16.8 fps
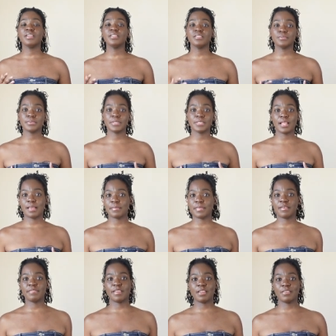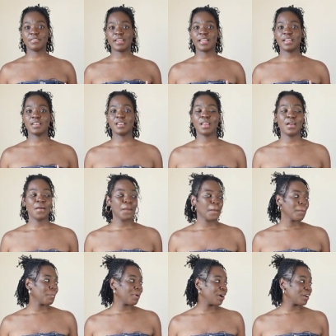this was like my favorite
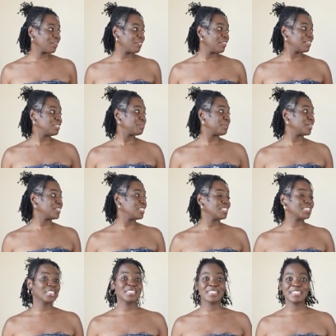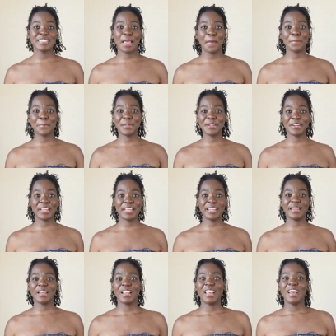part of this purchase,
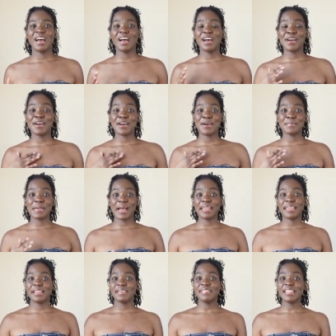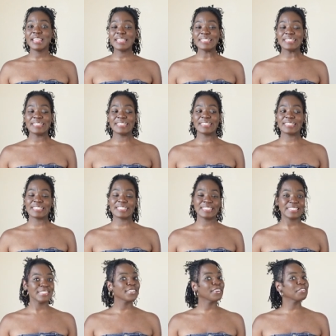period. Um, I love
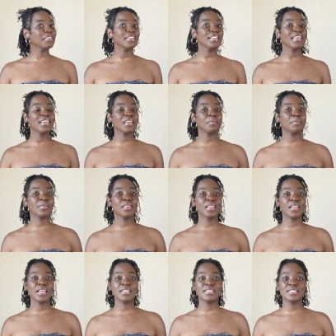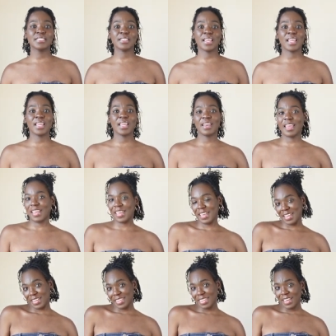this, definitely keeping this. And
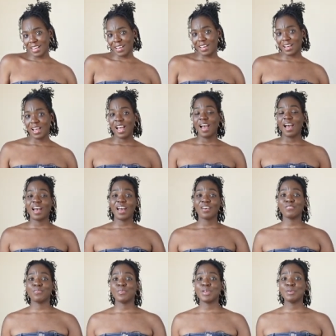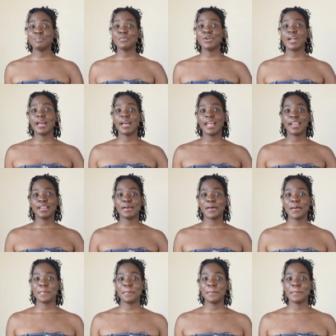yeah, I have one more
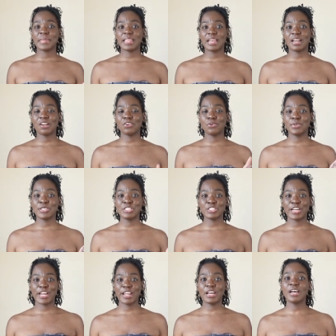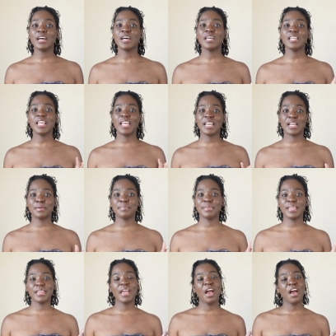item that I'll go and try on and I'll
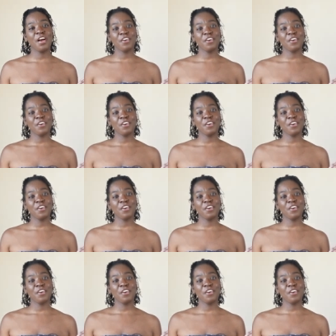be